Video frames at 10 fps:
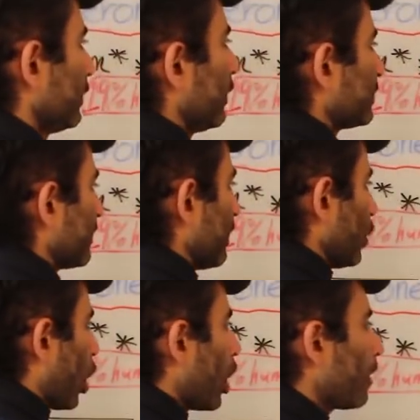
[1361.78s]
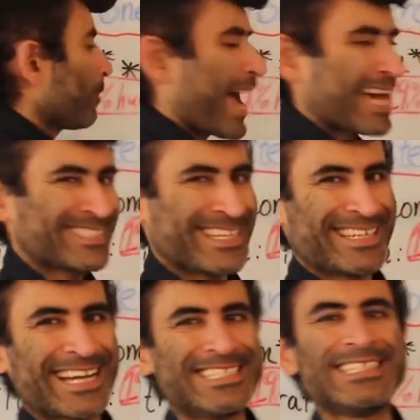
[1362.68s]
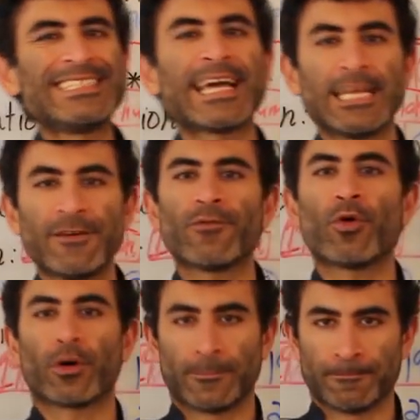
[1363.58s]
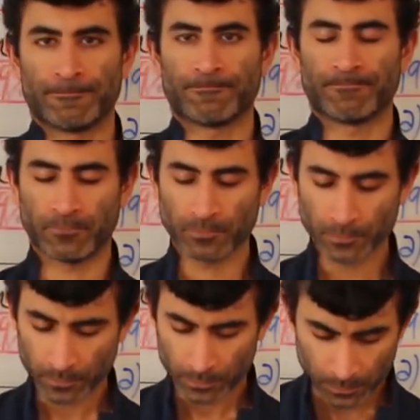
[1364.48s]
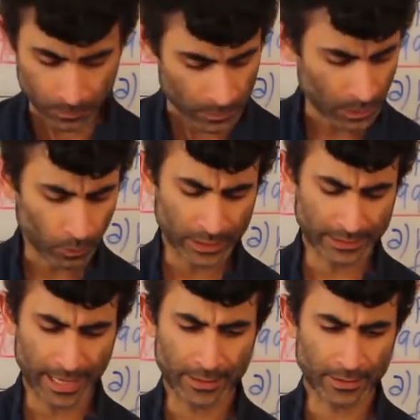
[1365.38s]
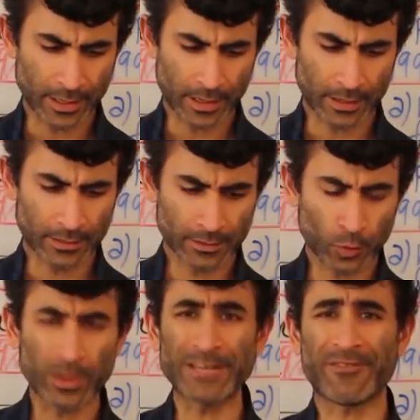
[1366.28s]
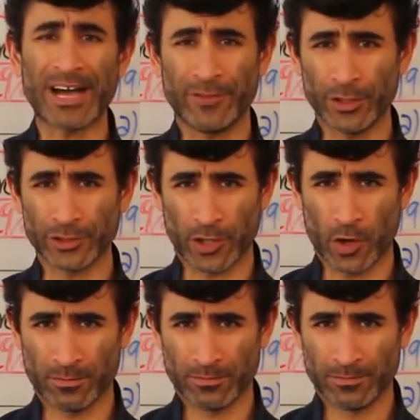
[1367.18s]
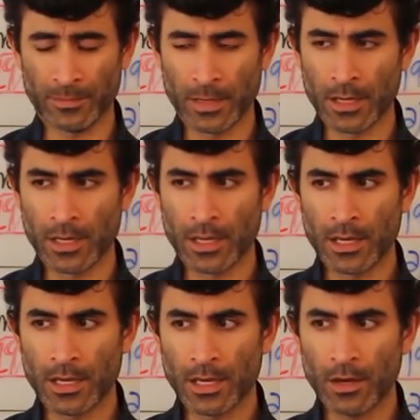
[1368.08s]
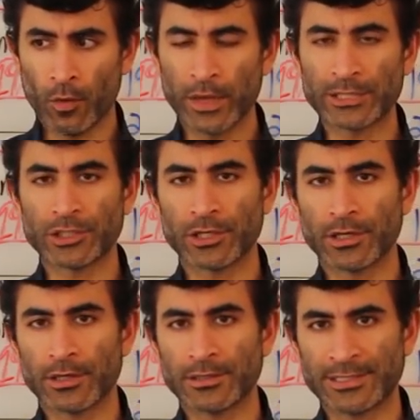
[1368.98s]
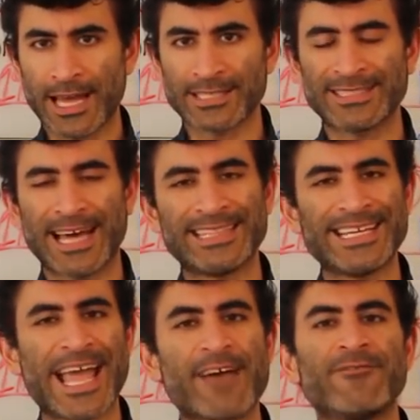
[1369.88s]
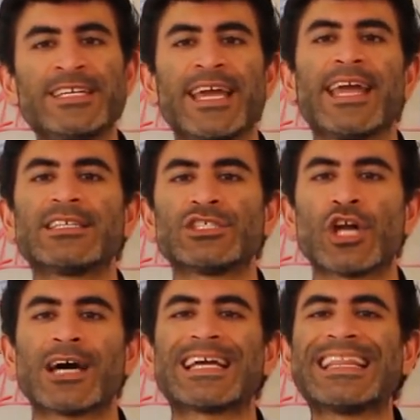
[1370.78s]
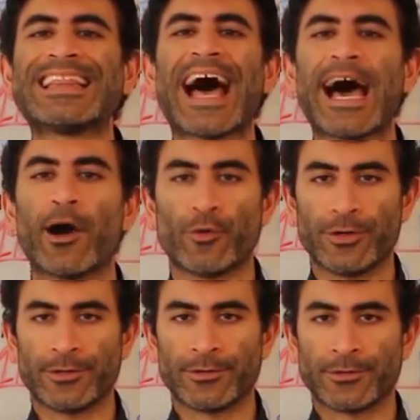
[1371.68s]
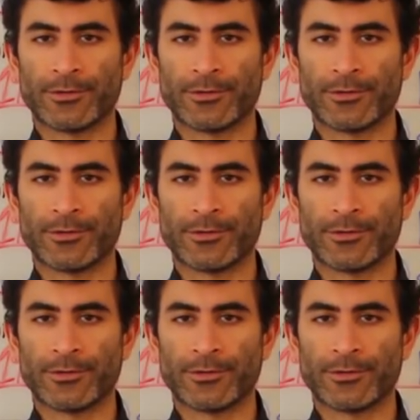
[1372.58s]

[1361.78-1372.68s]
There's a law passed in 1994. What is that? Uh, 25 years ago, which says that the FDA is not allowed